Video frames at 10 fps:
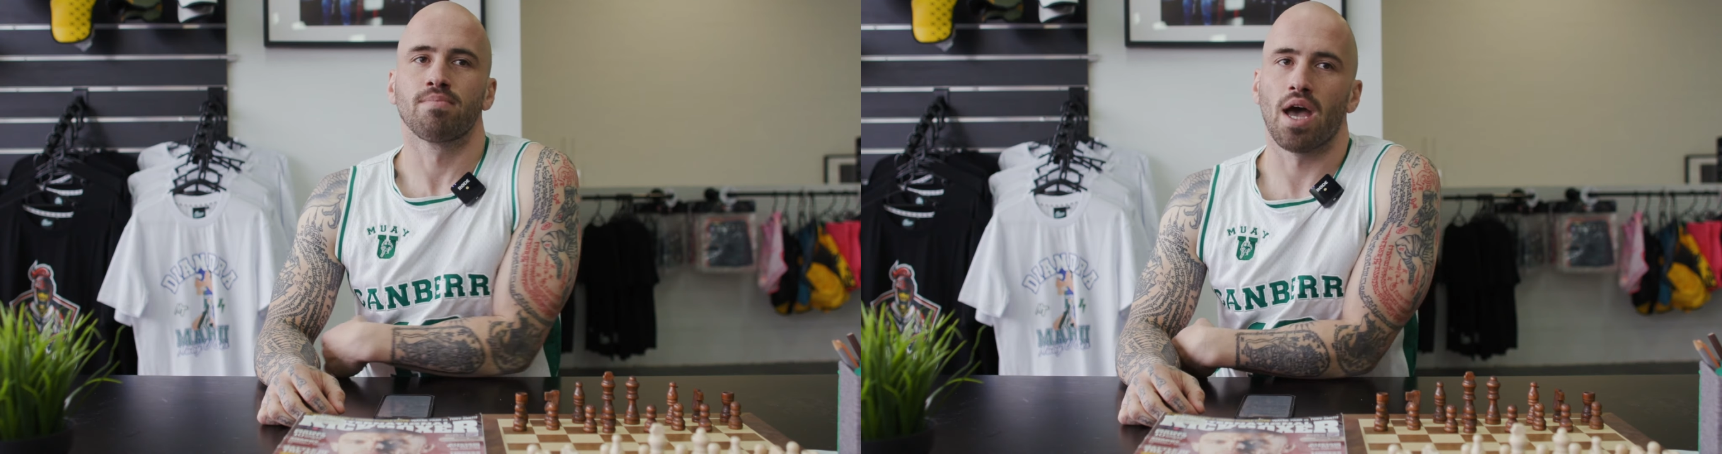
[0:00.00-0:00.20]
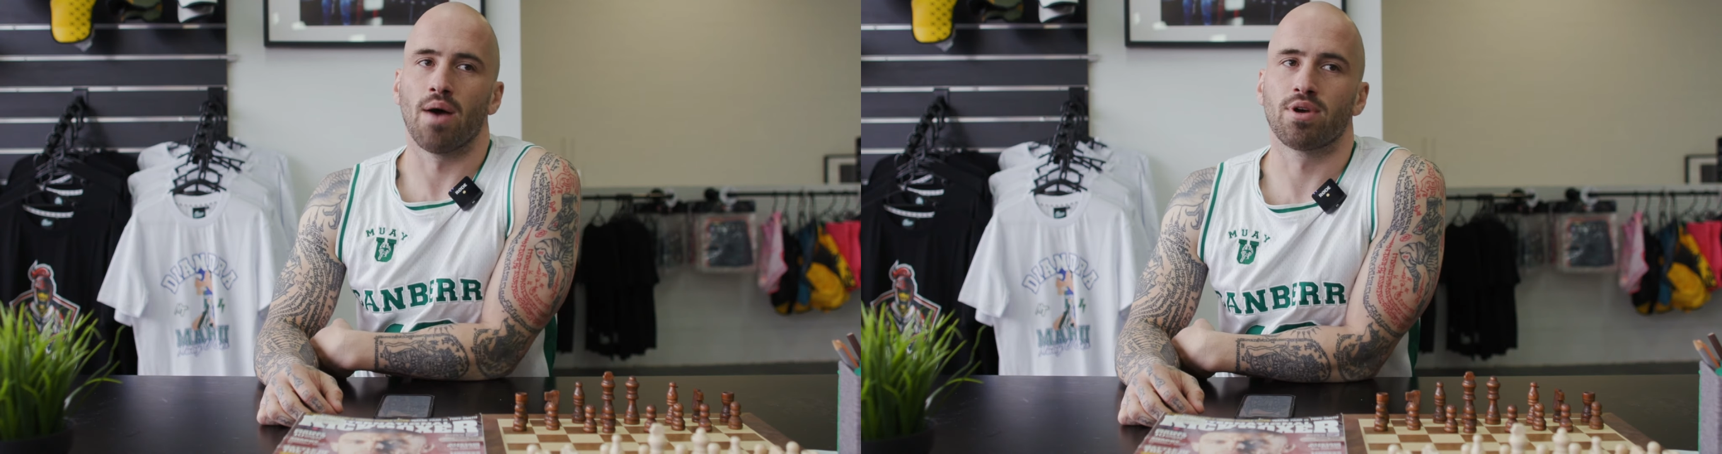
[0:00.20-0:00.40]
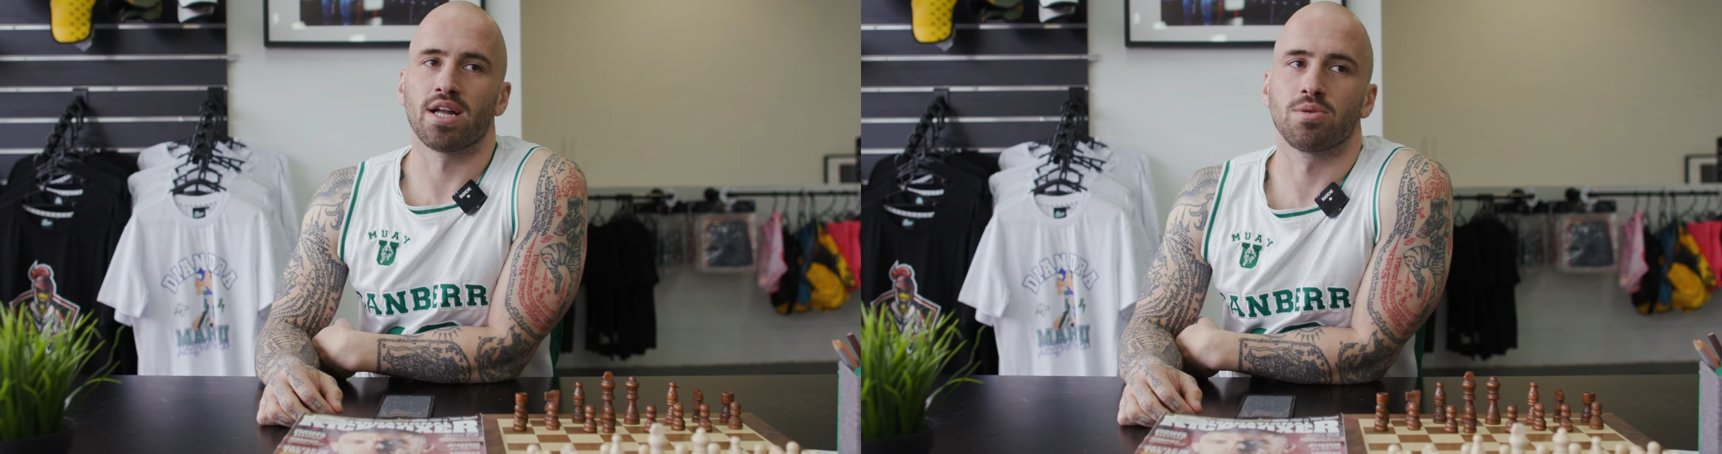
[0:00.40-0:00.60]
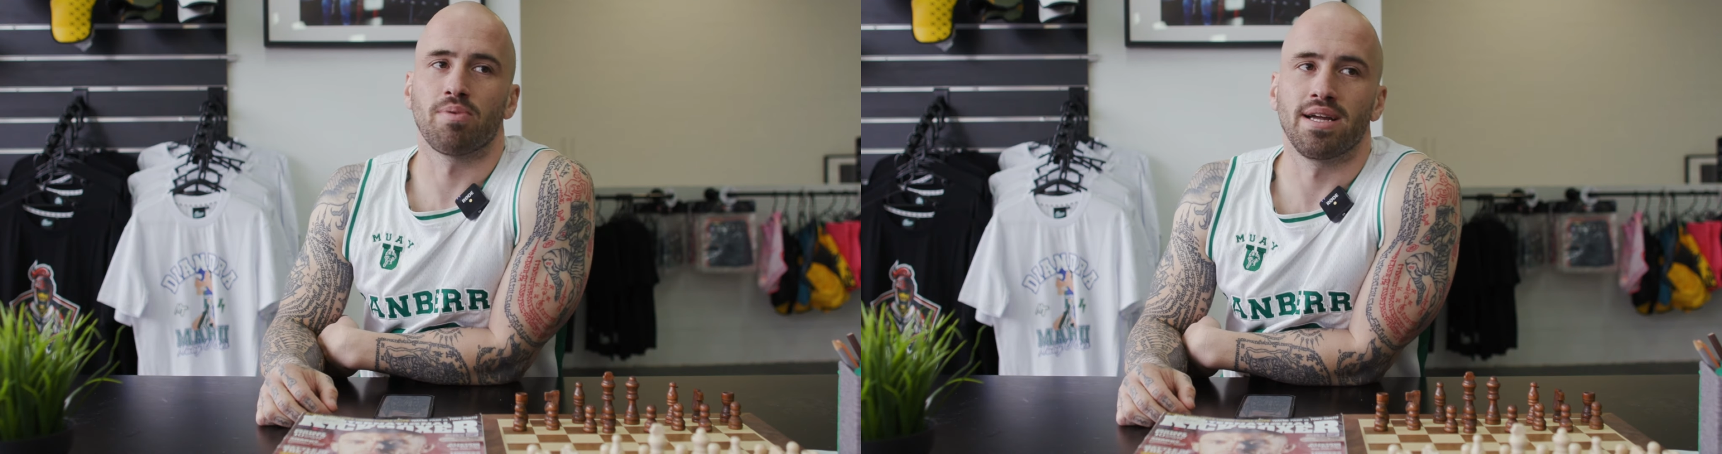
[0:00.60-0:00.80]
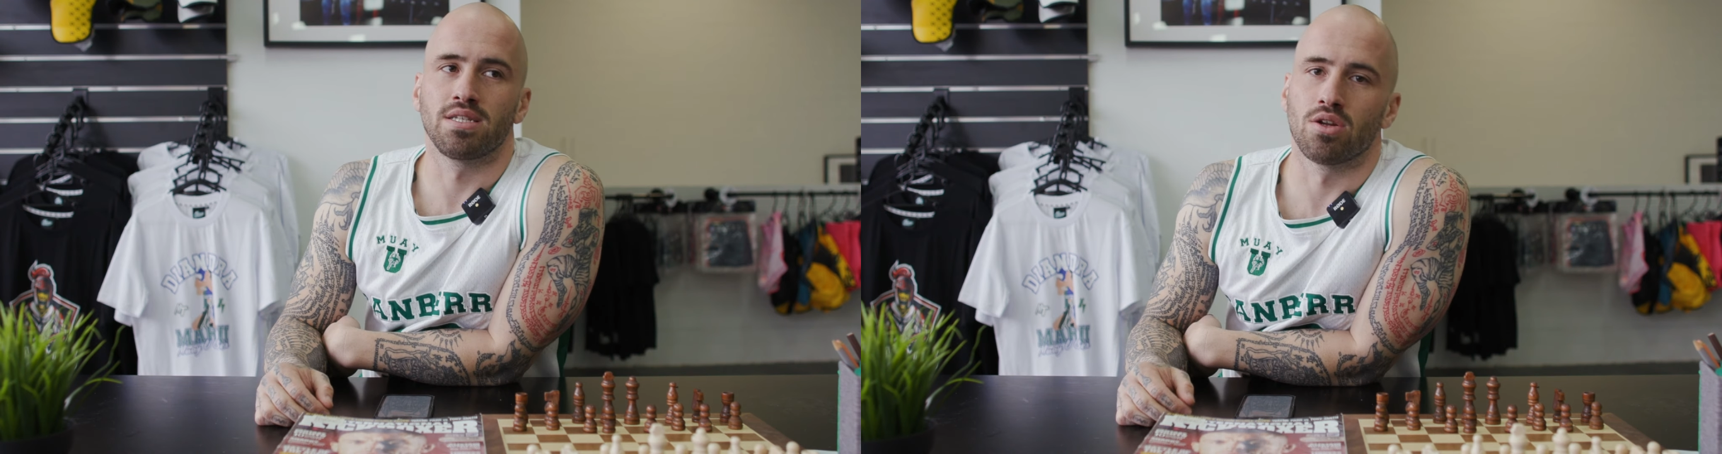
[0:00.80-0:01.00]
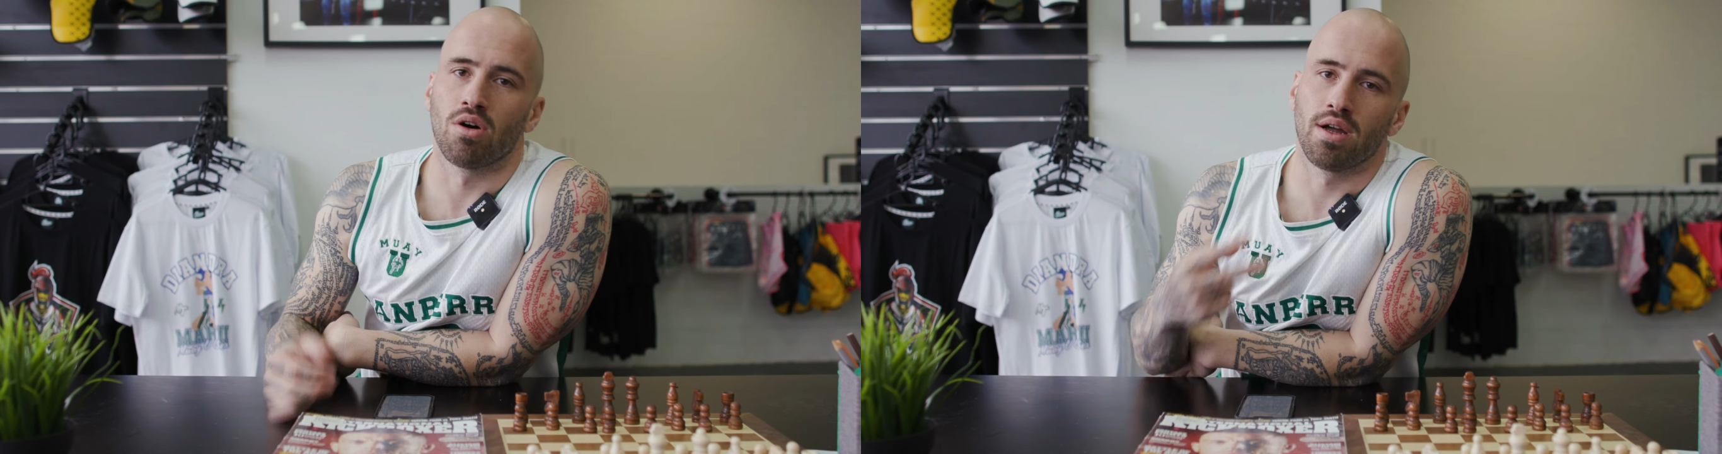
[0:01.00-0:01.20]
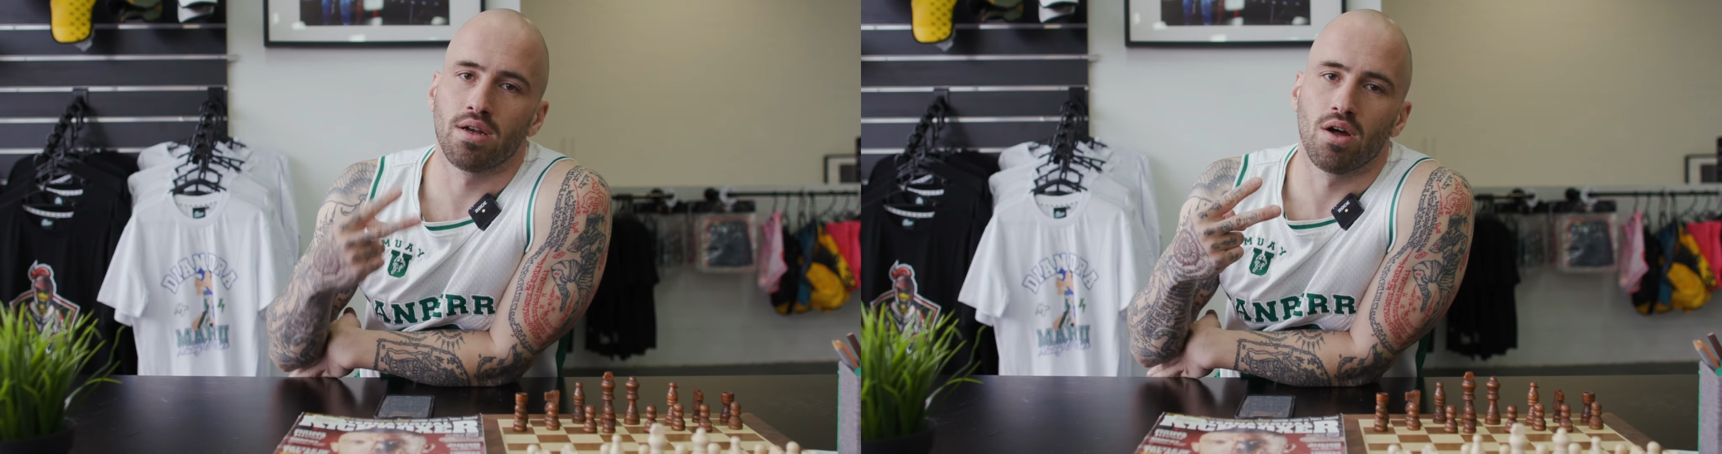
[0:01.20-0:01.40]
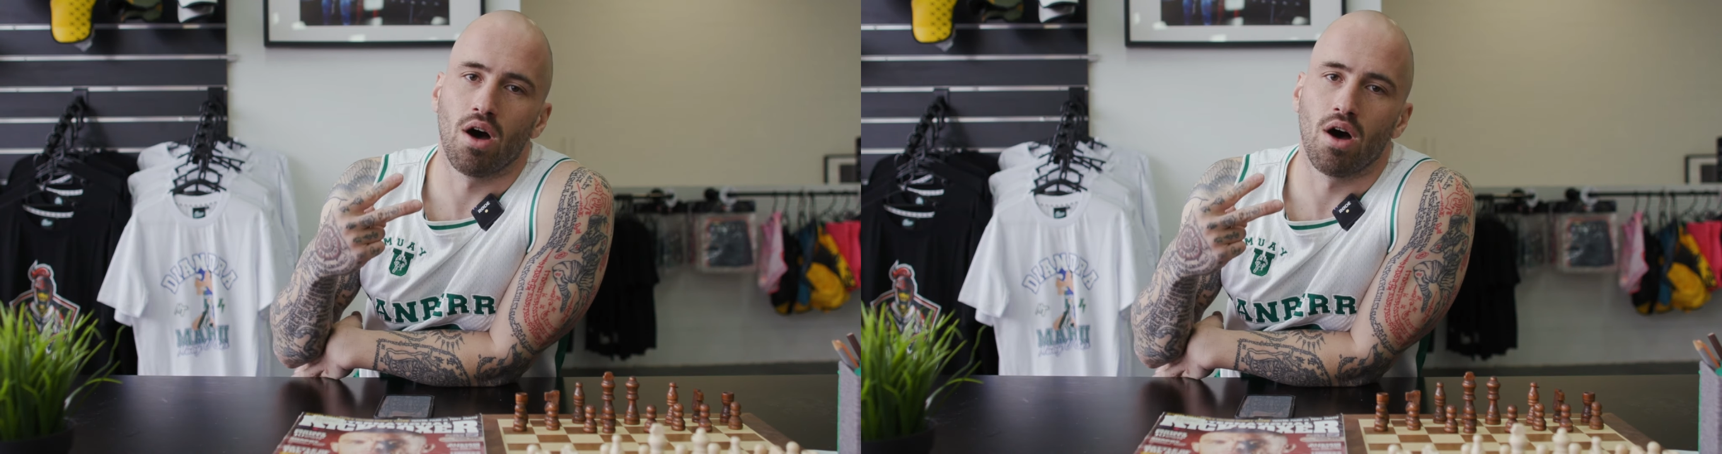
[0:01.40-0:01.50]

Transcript: We'll catch the plane tonight.